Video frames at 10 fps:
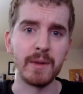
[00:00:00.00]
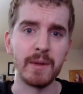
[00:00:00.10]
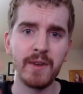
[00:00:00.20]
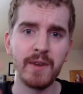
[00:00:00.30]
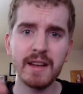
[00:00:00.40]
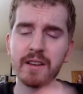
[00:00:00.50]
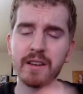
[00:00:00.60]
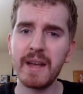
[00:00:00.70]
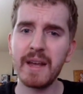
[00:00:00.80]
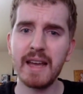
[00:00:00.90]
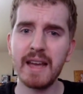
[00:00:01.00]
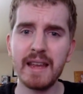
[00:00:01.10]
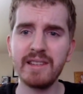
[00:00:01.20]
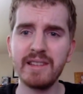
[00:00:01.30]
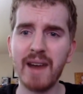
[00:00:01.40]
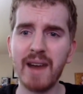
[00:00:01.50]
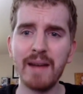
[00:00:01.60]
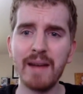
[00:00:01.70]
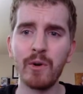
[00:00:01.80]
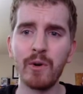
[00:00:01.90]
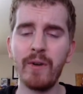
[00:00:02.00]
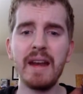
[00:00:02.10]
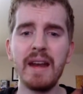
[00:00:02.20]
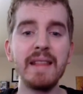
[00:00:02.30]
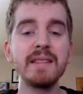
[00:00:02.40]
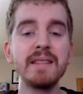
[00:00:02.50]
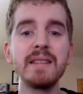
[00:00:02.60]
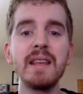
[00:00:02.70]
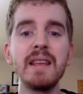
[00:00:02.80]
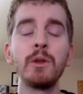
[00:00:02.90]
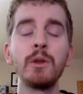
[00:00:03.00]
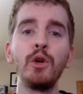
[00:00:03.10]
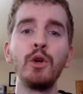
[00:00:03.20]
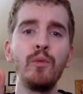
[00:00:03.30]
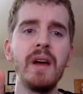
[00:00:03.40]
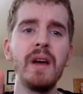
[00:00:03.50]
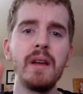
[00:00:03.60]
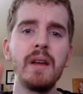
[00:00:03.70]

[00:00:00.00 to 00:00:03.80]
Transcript: EposVox, here to make tech easier and more fun, and this is the Loom